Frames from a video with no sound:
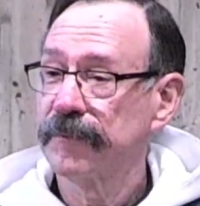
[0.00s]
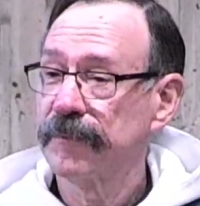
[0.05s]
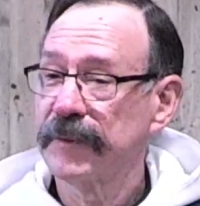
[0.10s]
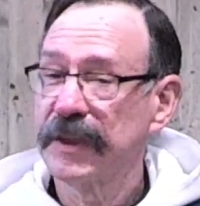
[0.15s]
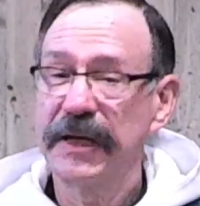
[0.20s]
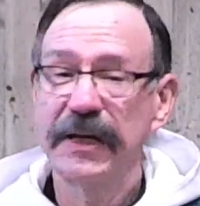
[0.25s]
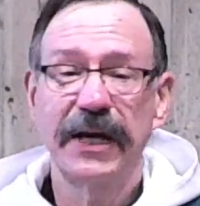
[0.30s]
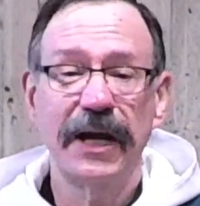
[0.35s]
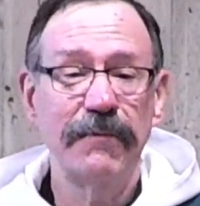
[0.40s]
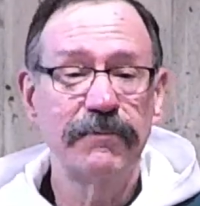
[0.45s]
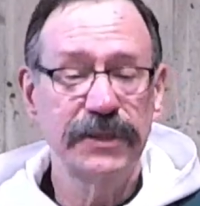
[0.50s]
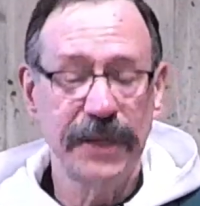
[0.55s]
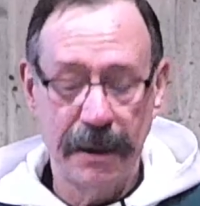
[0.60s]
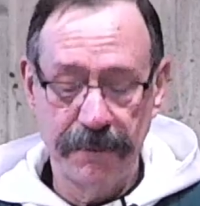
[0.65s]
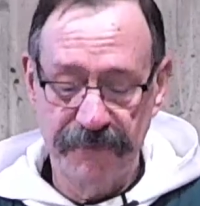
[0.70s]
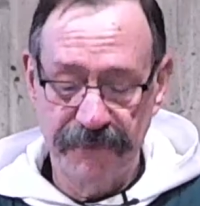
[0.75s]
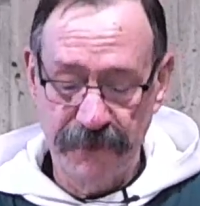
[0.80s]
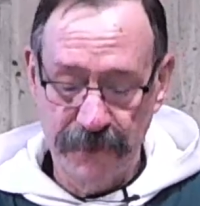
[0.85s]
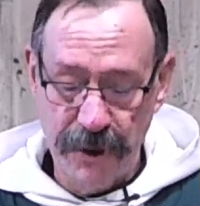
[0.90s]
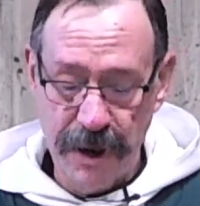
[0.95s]
It comes up
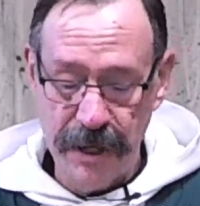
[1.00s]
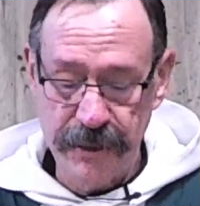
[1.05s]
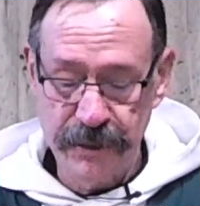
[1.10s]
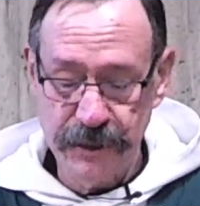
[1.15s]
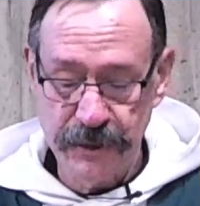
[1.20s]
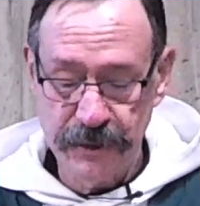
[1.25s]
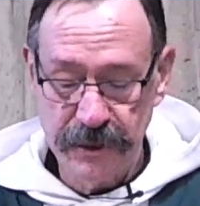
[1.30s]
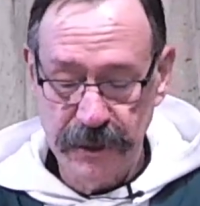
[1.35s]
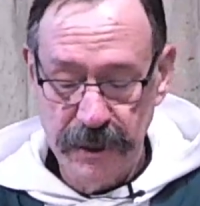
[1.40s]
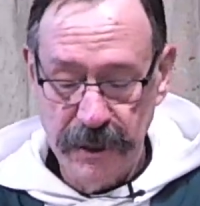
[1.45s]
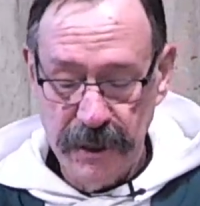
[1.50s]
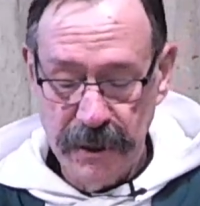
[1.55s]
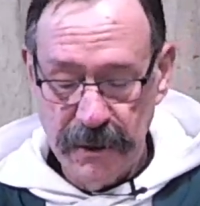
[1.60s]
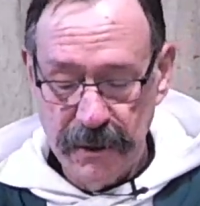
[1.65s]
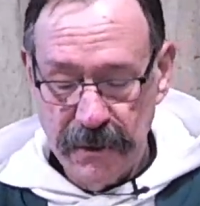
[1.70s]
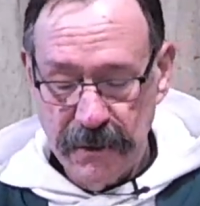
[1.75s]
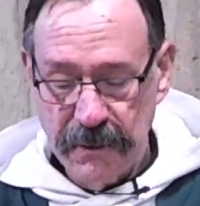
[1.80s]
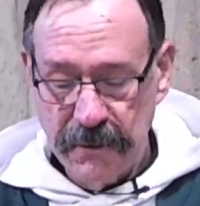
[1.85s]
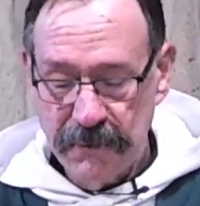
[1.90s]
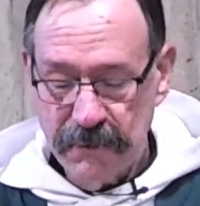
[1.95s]
for us
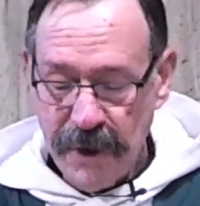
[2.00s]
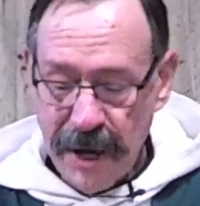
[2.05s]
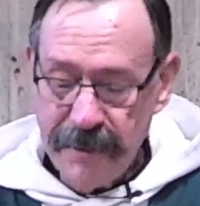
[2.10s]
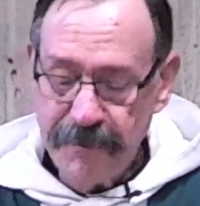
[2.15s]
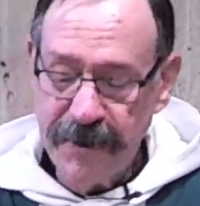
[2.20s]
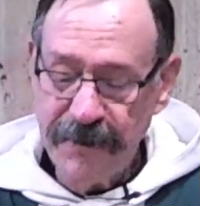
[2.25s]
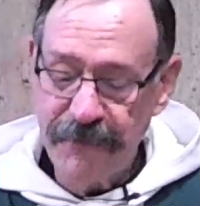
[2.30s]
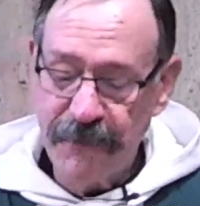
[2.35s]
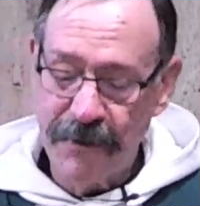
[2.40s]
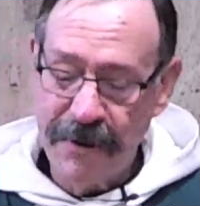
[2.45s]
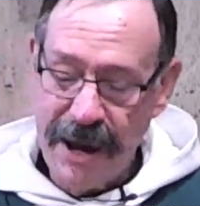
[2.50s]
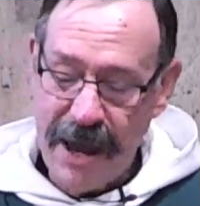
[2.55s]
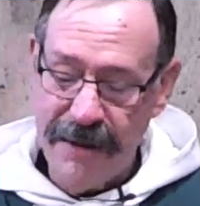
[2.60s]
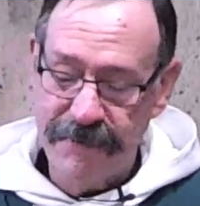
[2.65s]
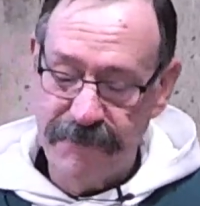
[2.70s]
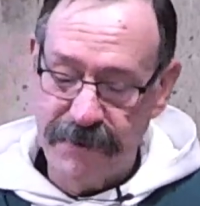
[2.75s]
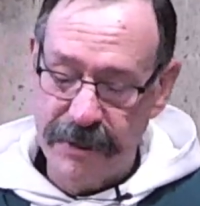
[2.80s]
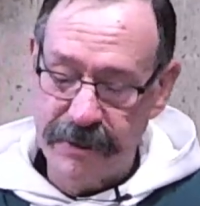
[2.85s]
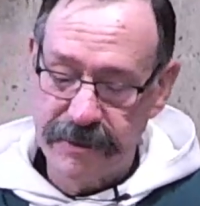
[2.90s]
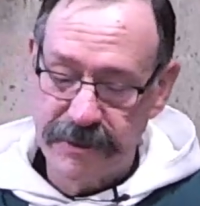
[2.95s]
right before
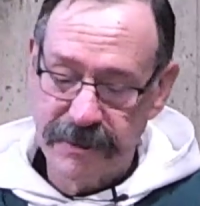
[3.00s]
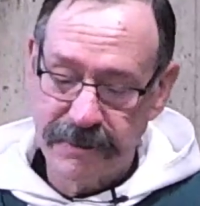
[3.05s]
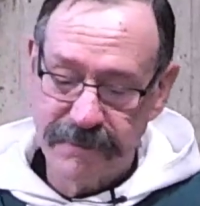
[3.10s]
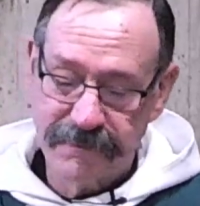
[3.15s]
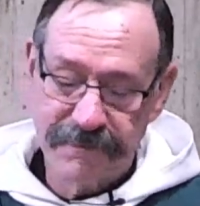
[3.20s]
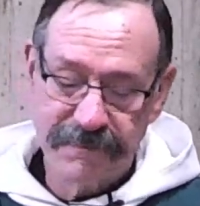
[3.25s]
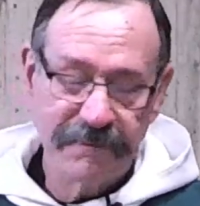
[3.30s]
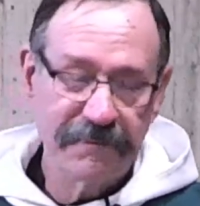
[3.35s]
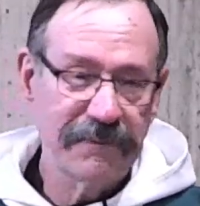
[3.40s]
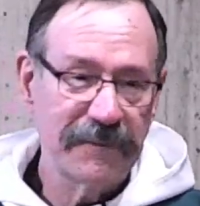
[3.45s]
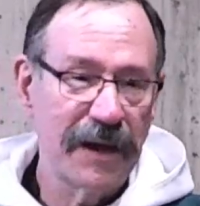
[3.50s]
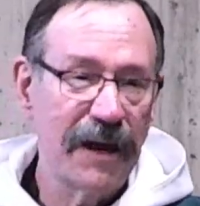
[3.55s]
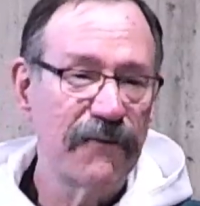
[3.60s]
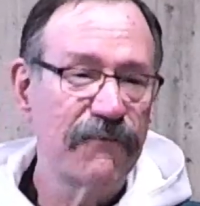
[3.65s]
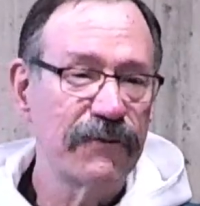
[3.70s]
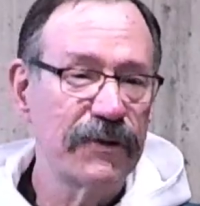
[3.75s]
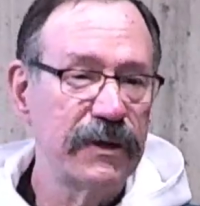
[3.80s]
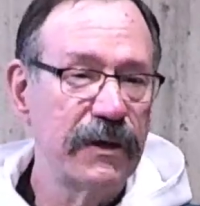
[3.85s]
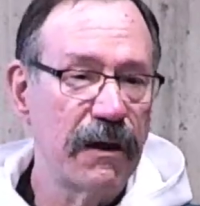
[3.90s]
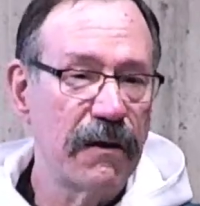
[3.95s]
Advent
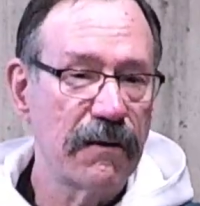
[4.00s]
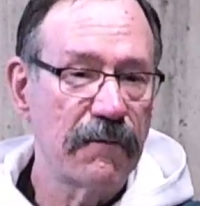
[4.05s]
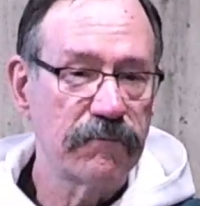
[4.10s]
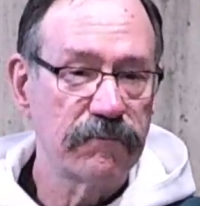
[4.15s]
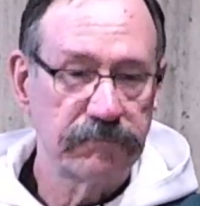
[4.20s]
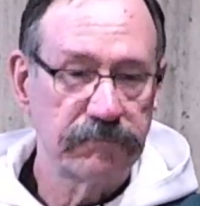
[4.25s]
every year.